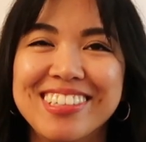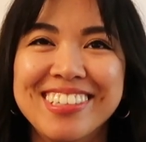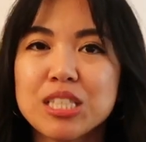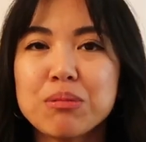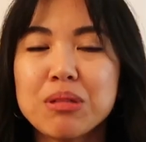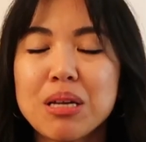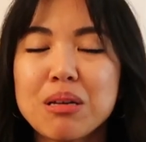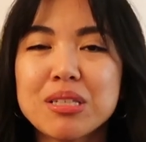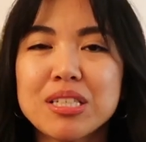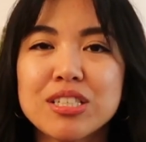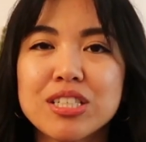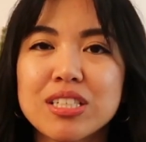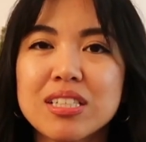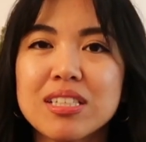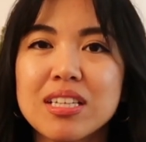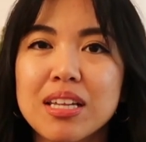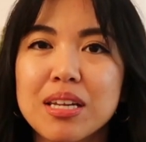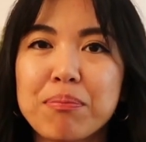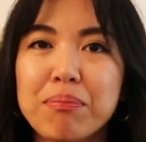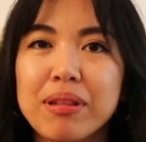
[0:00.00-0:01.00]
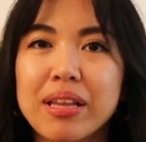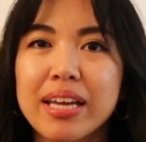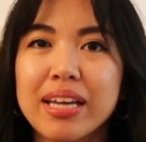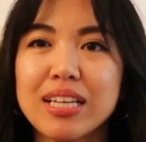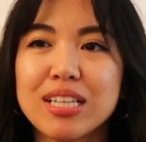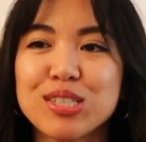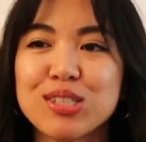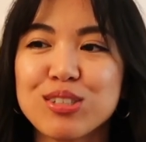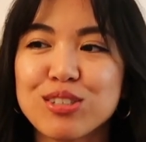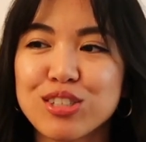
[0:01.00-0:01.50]
Sometimes I just need a
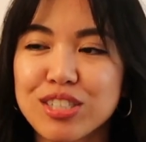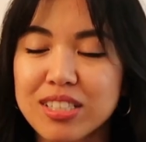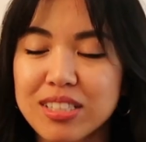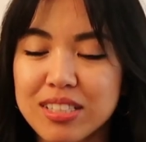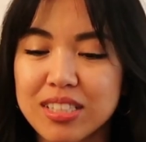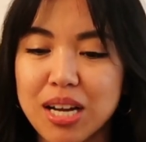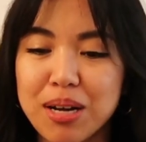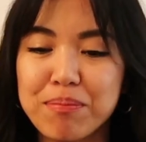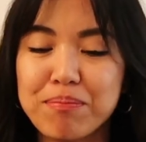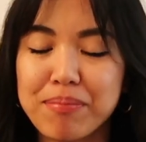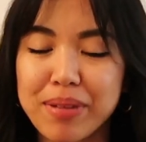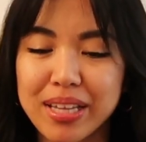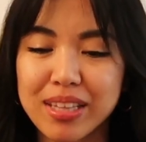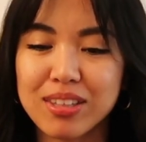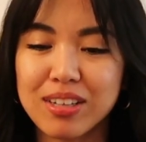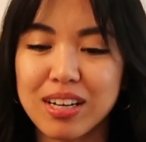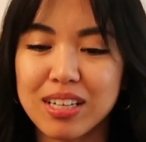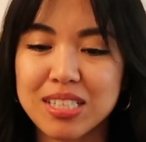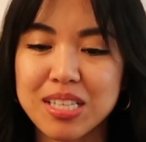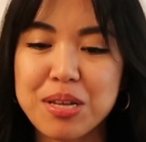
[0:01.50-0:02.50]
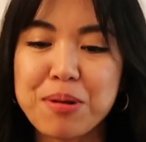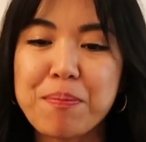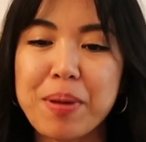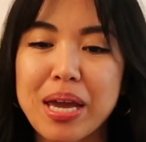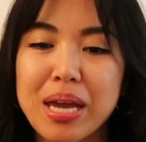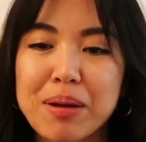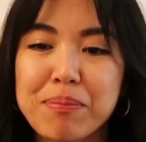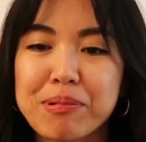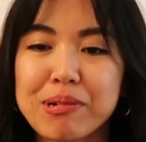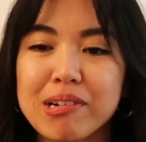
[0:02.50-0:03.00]
place to just dump my thoughts in
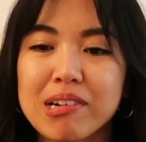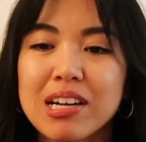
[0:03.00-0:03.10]
paper.